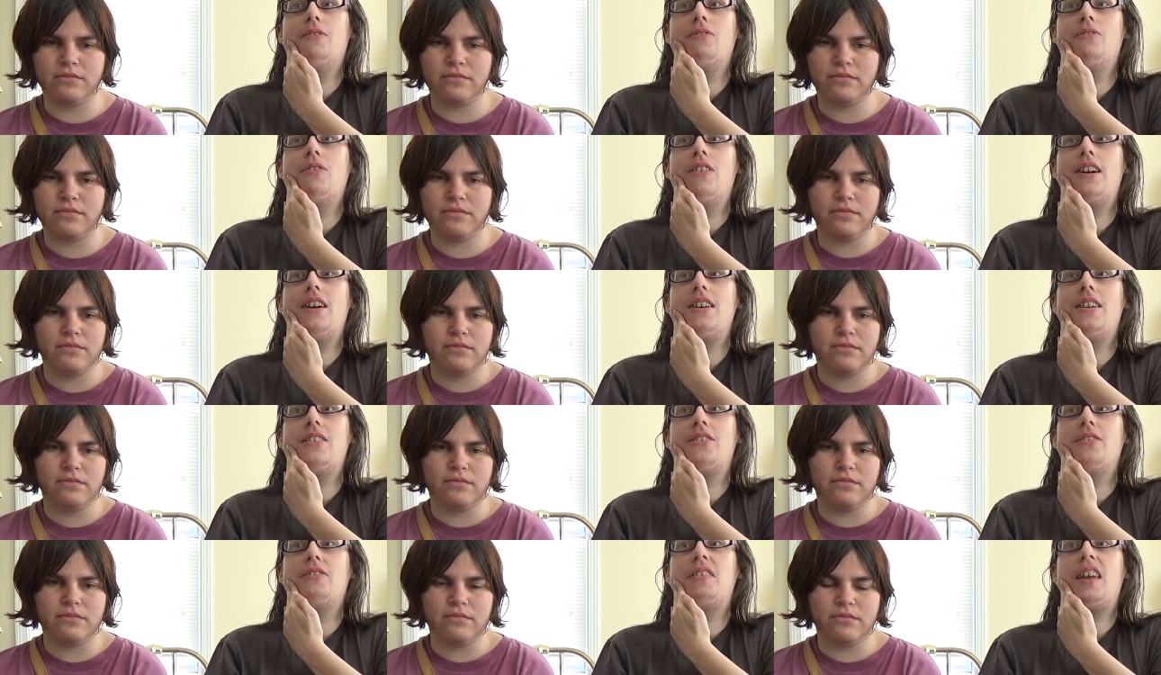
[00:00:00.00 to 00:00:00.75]

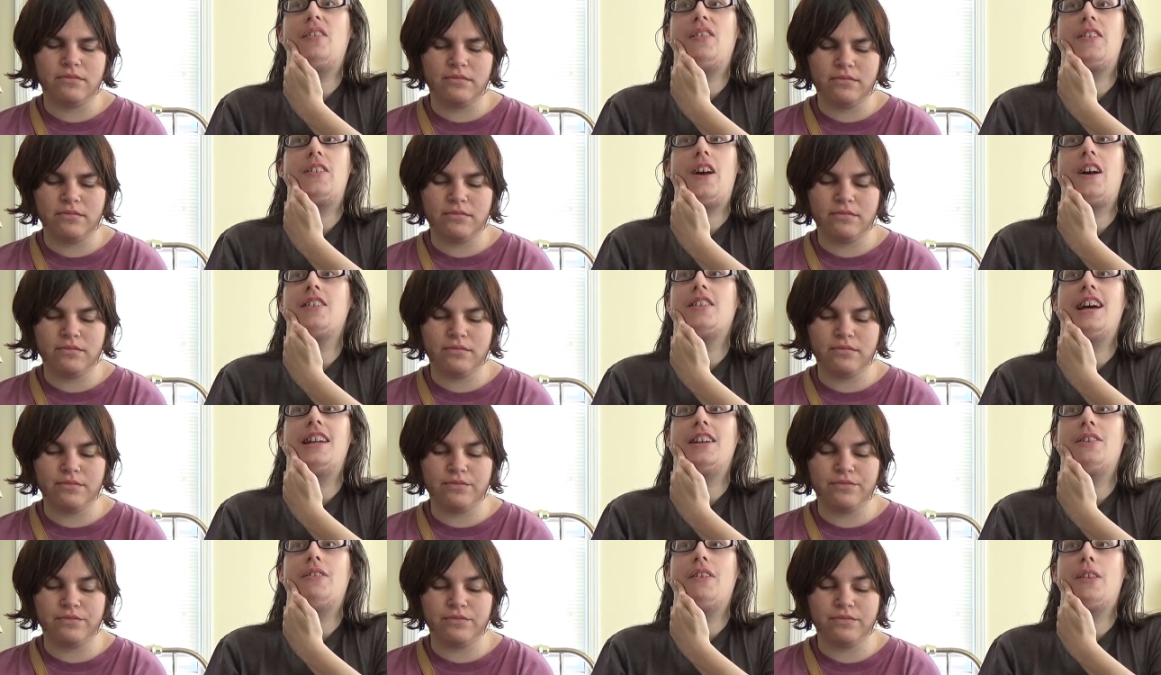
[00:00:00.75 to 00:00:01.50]
Speaker 1: was definitely
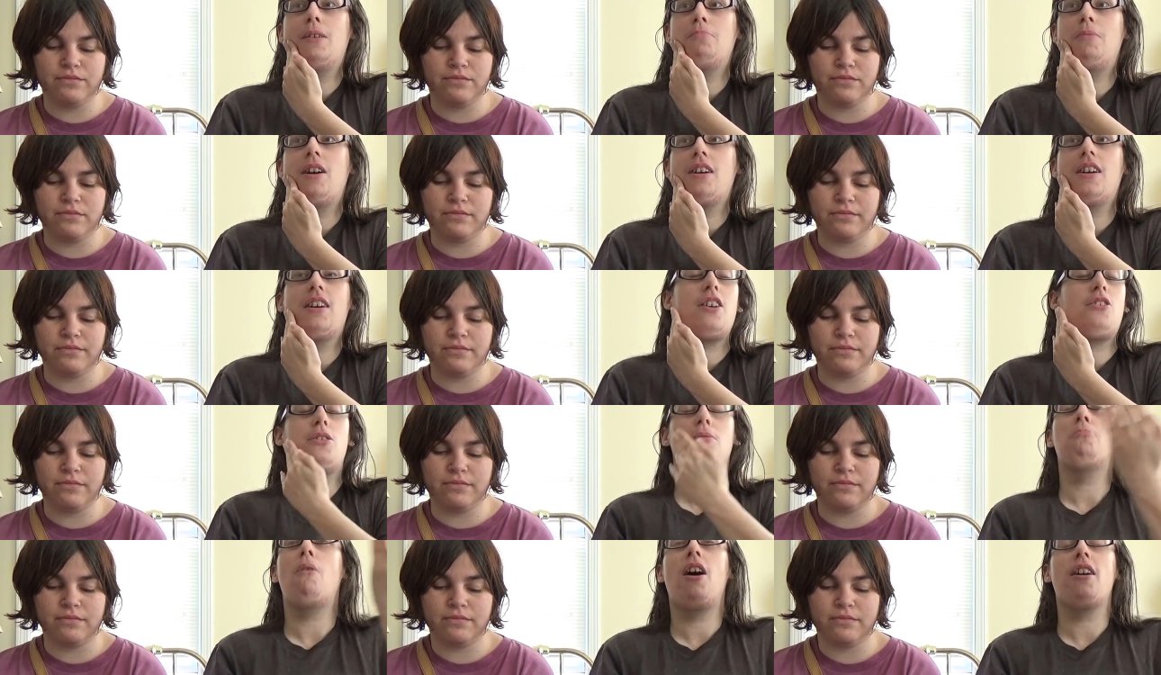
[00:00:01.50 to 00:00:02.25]
not intended with the manga,
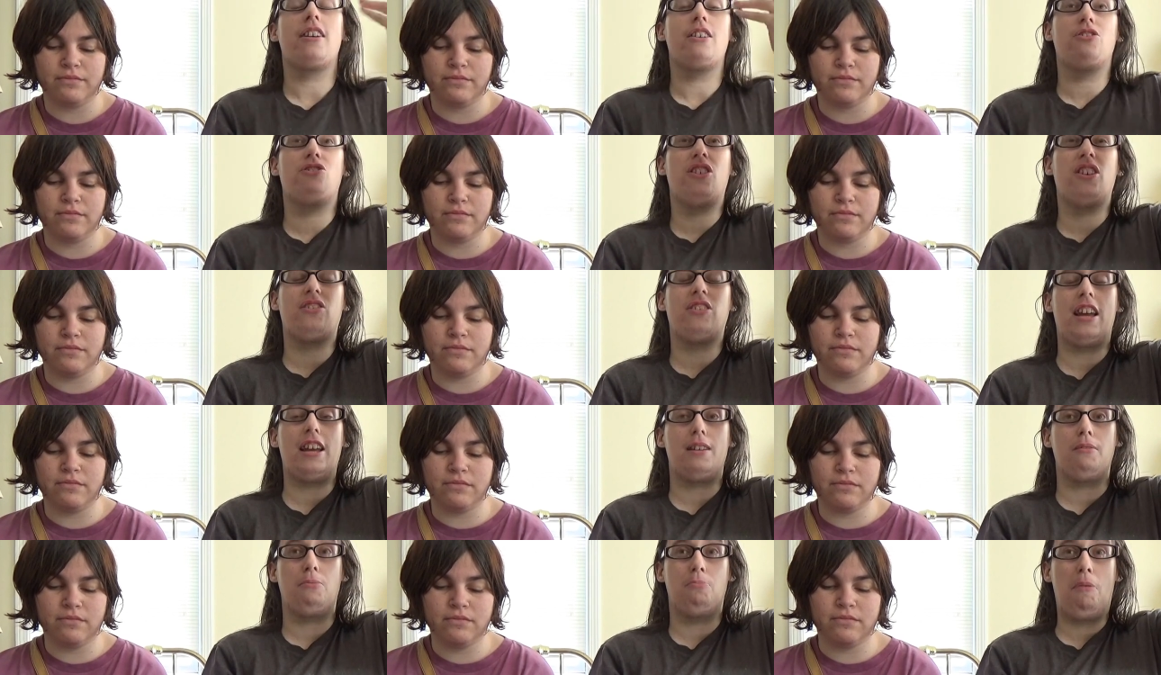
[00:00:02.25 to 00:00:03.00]
because the manga is
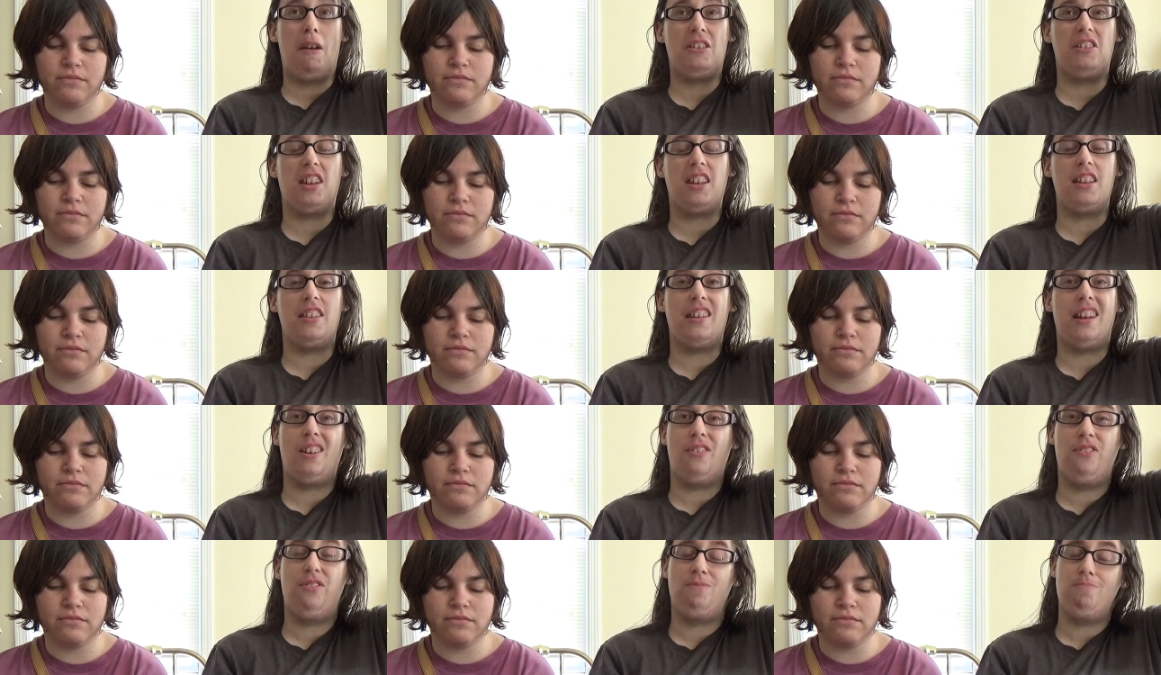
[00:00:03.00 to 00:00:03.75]
just, like, basically
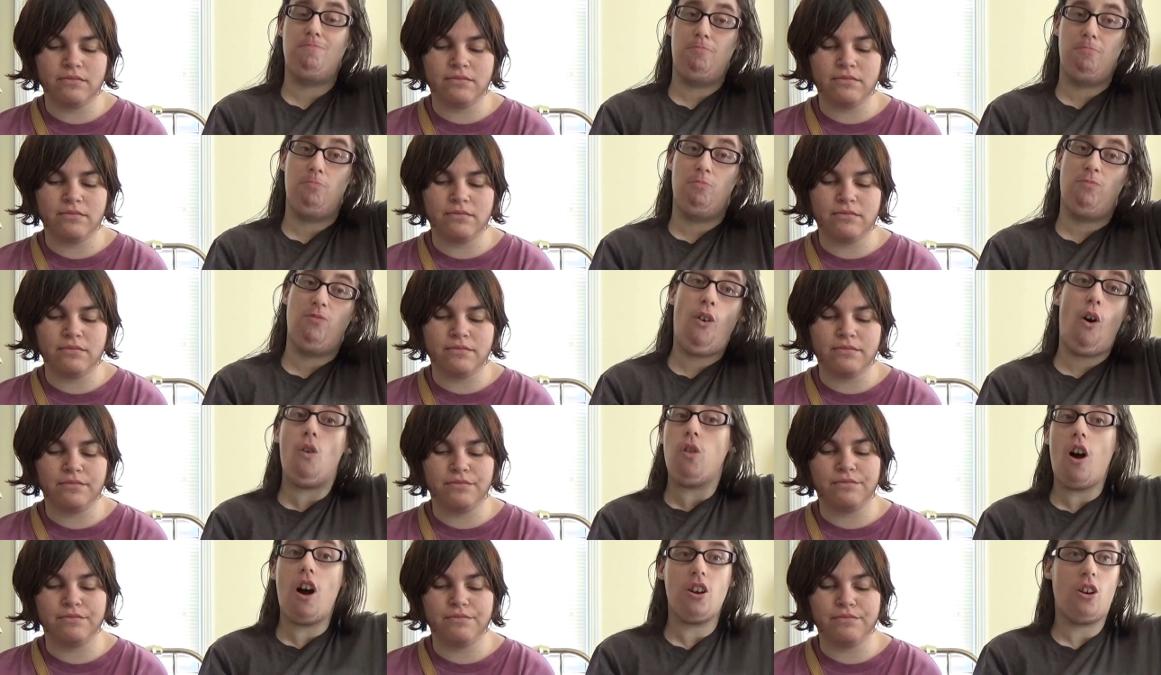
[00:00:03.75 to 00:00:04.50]
their
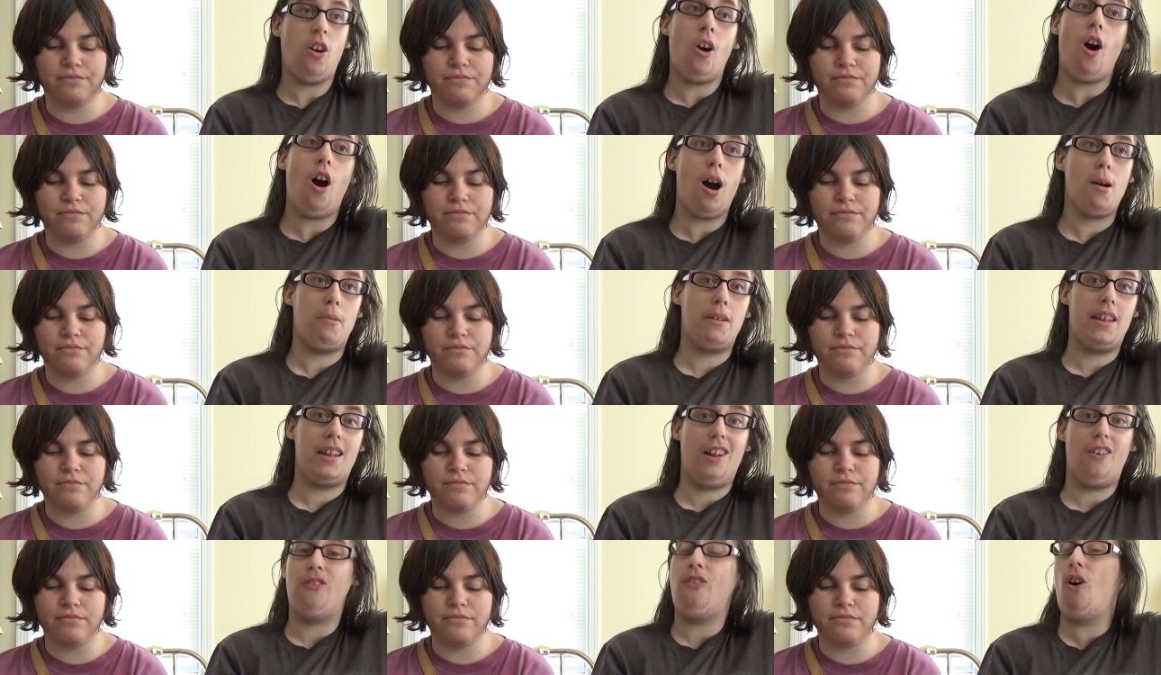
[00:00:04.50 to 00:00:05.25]
full-on
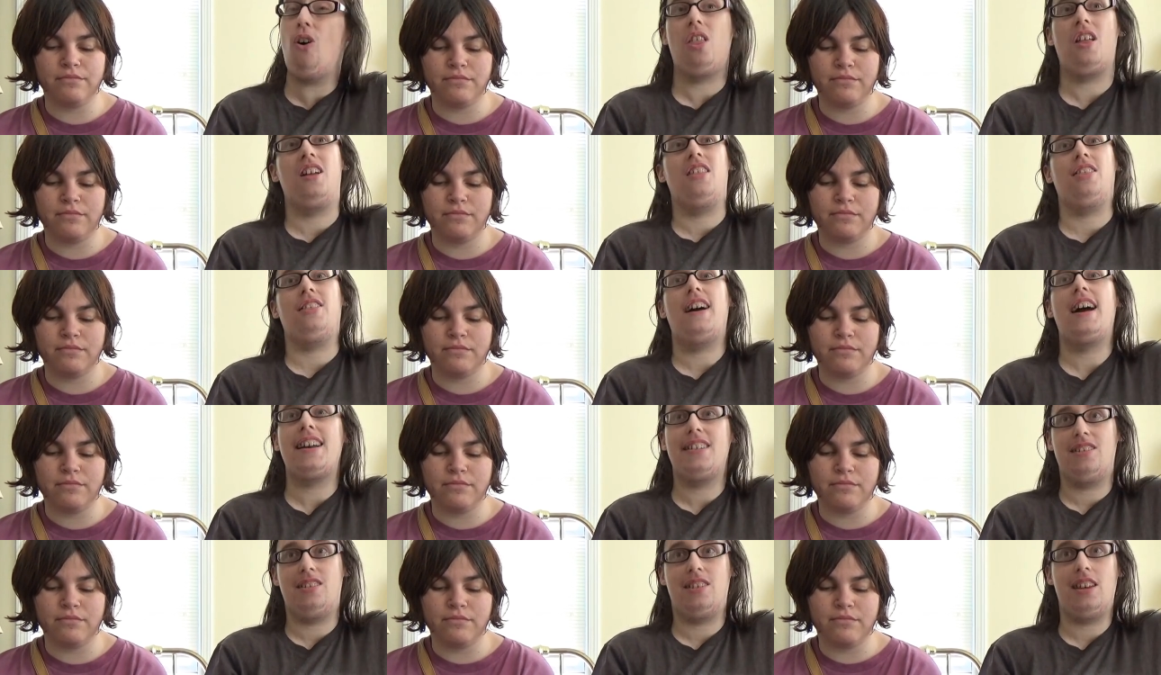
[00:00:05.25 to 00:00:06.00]
comedy, a full-on
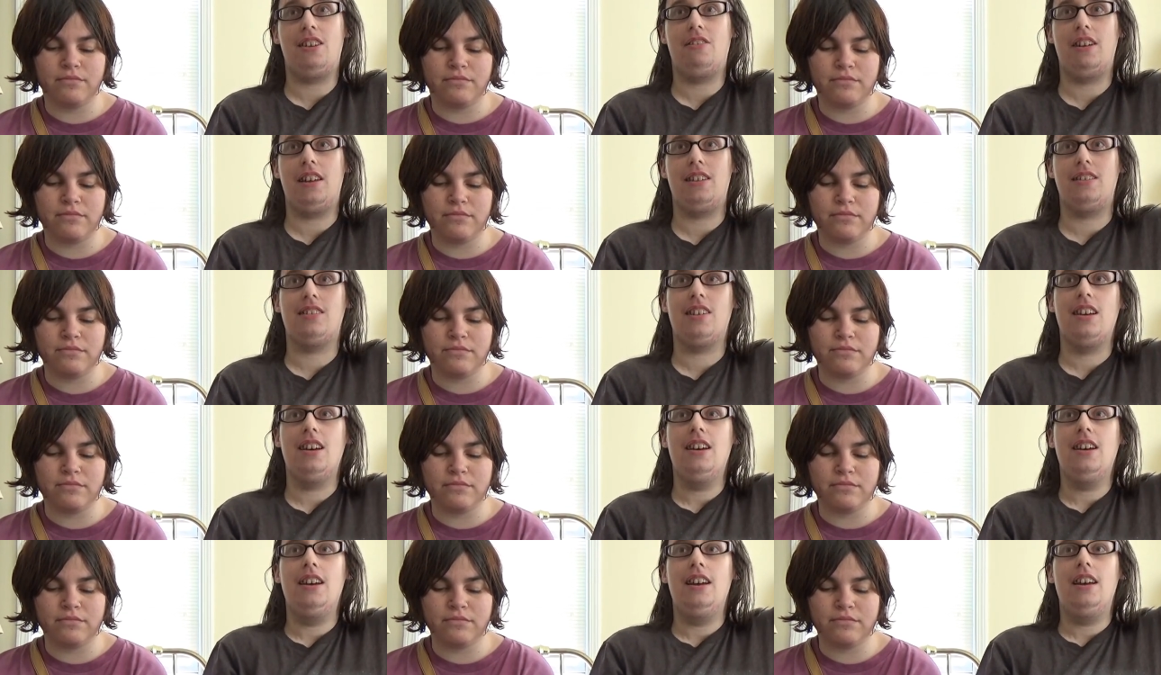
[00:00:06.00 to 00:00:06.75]
light
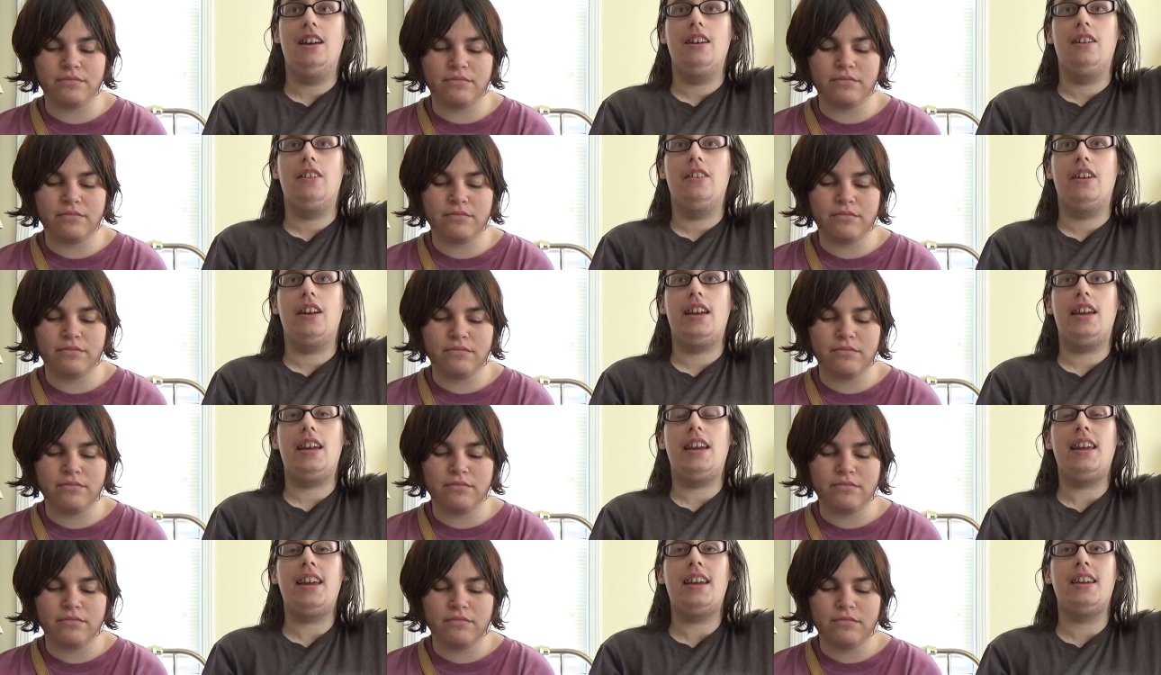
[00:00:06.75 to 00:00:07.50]
series. The
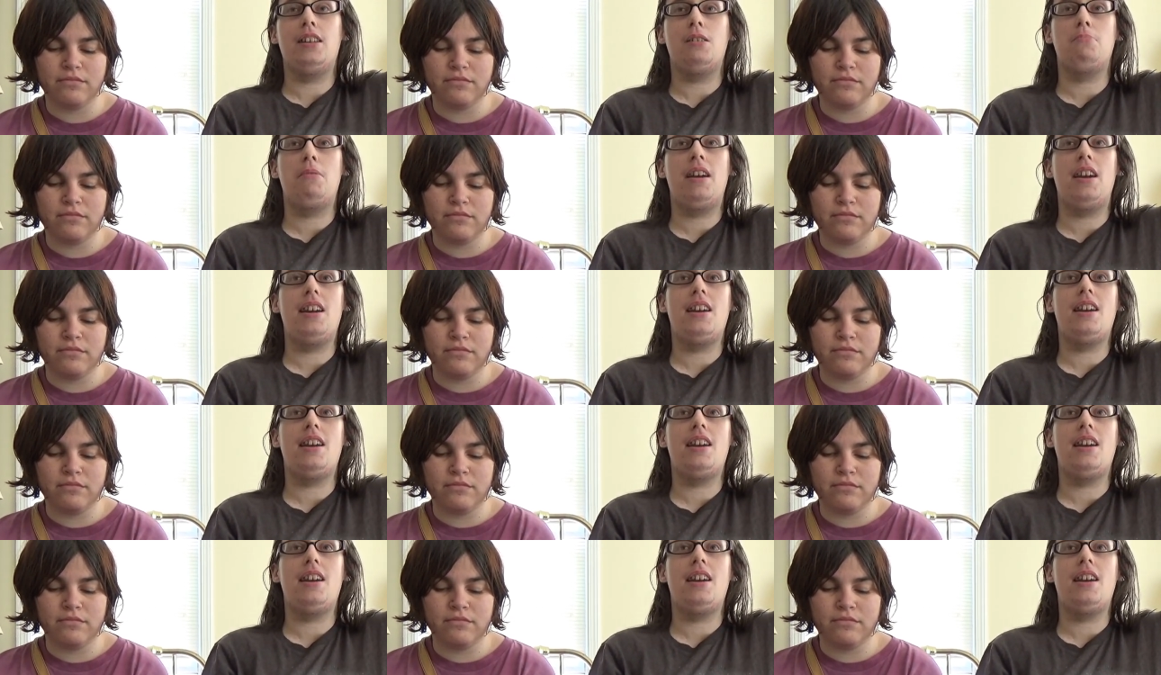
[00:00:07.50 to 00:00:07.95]
anime